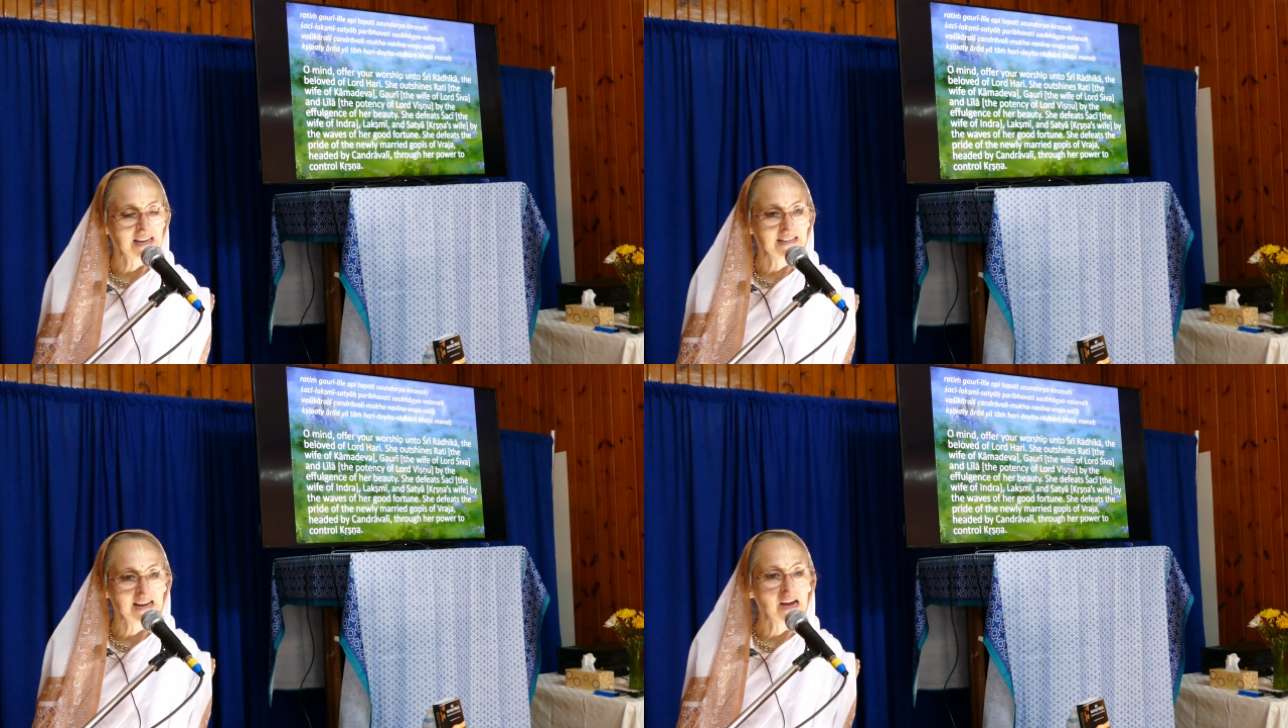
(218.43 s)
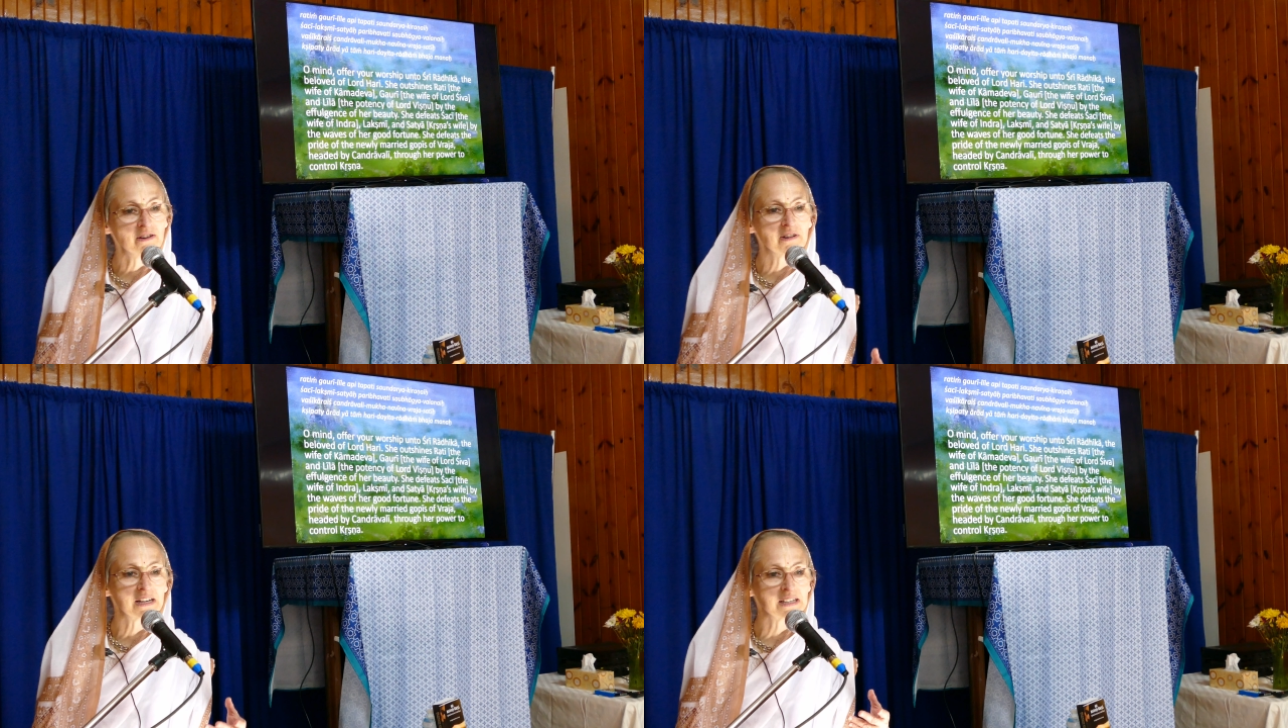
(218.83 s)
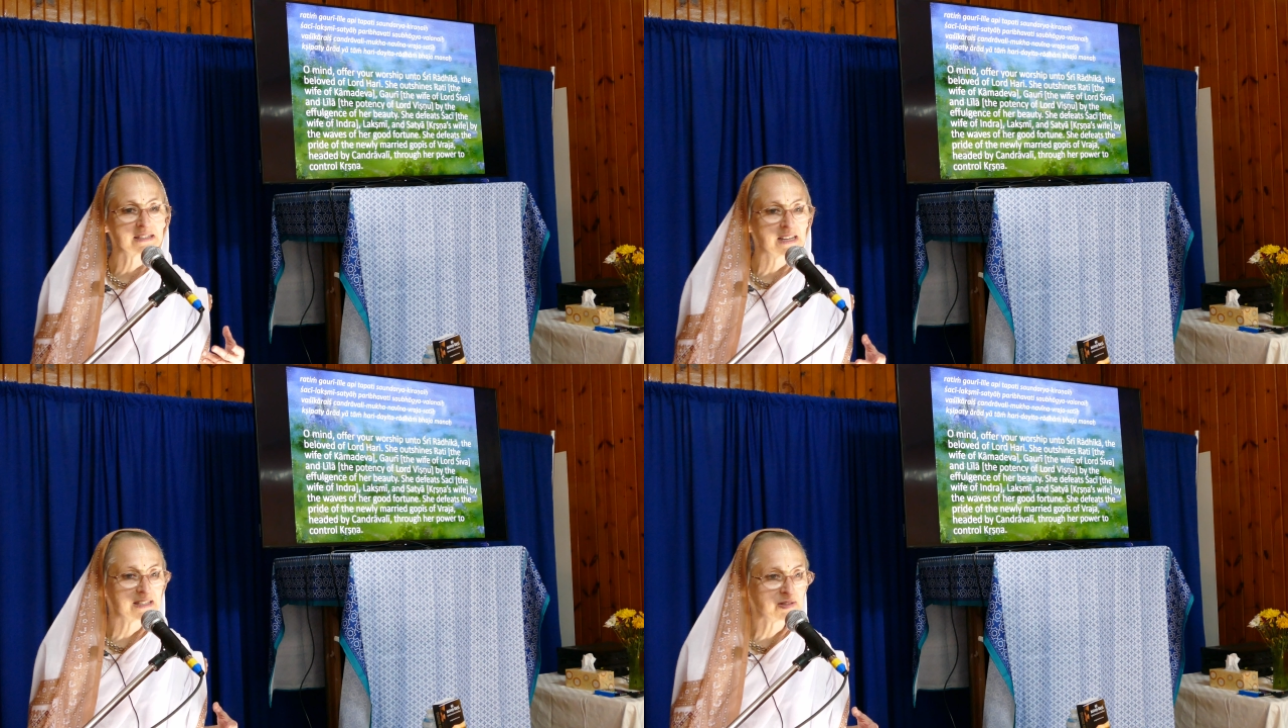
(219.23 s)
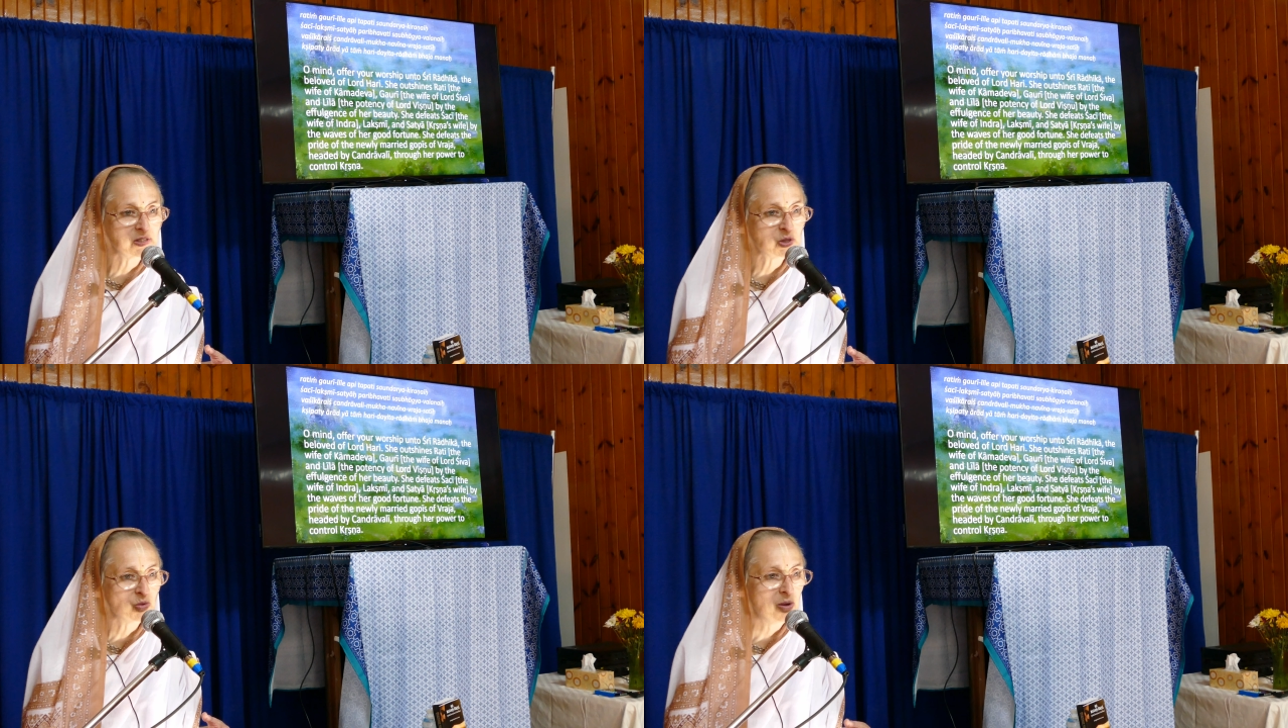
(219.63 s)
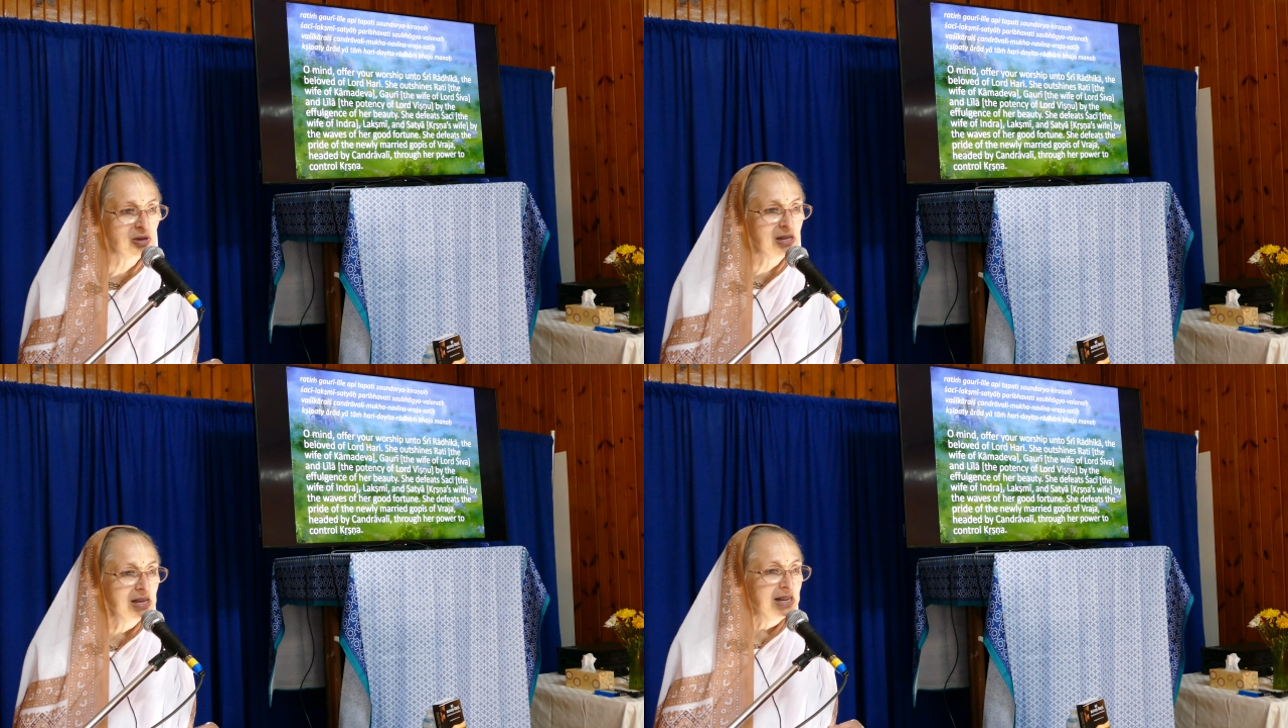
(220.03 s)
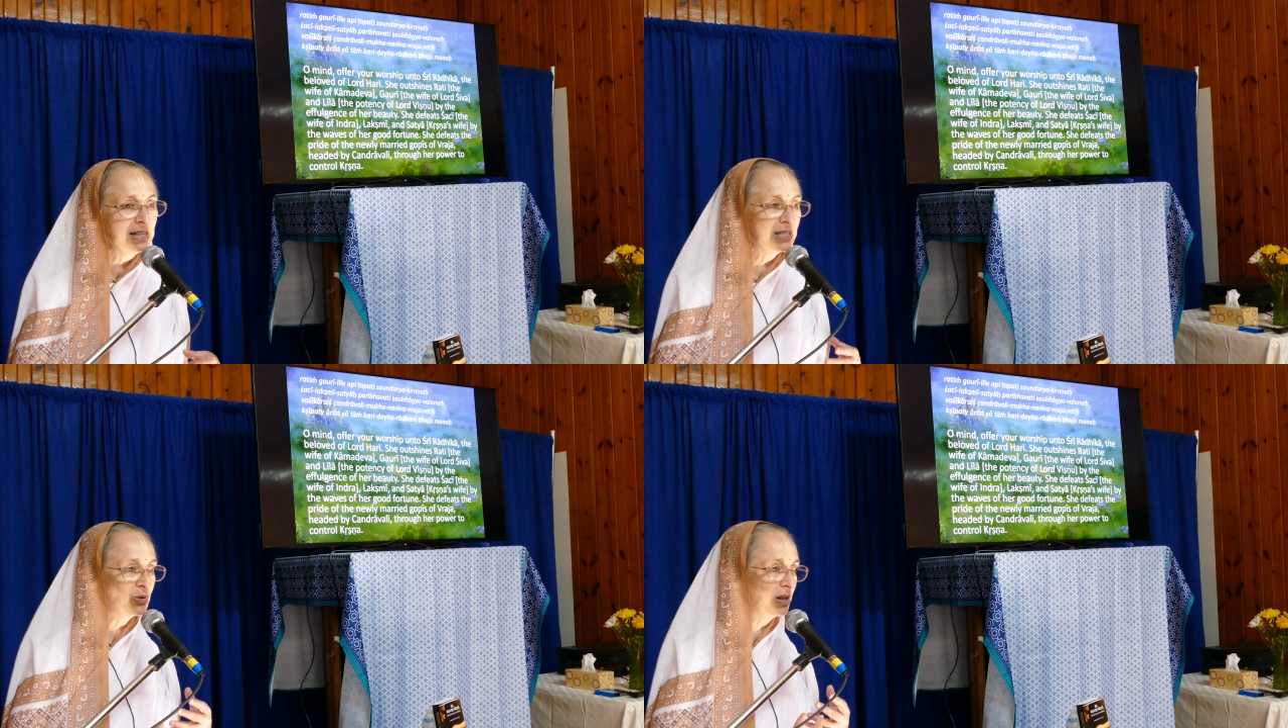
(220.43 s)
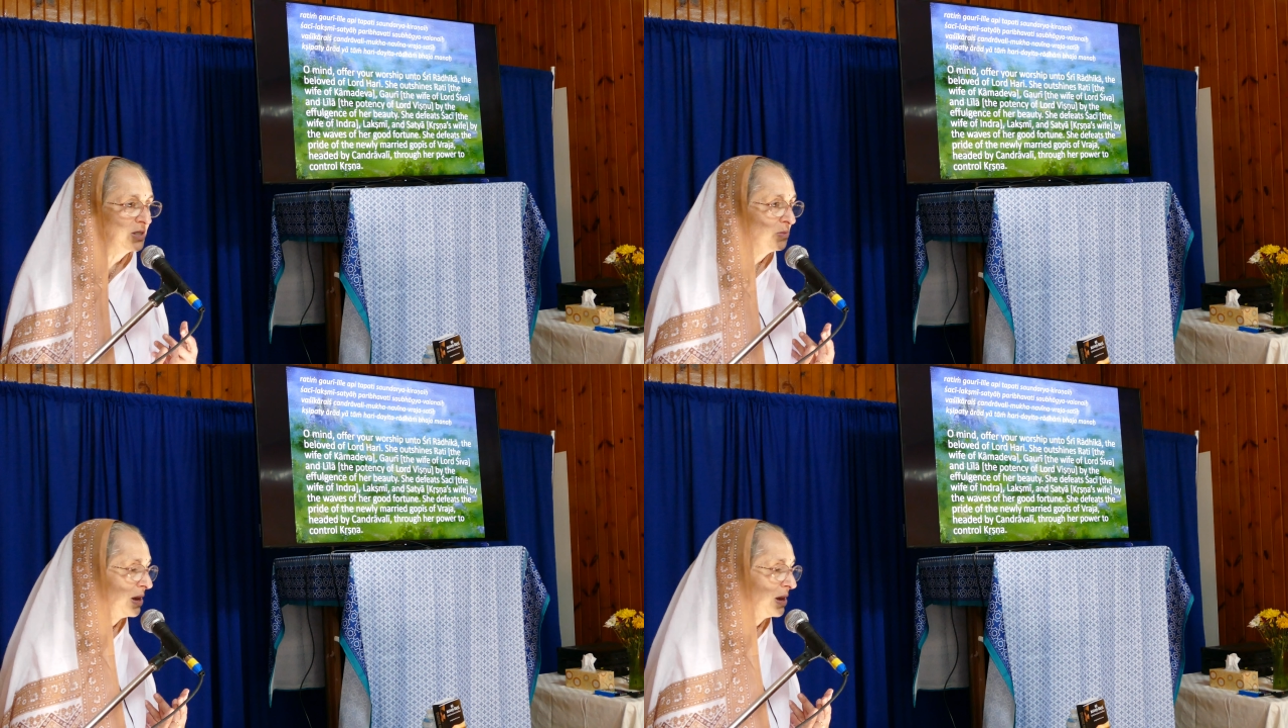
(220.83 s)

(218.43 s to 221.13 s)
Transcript: And now Raghunatha Dasa Goswami is going to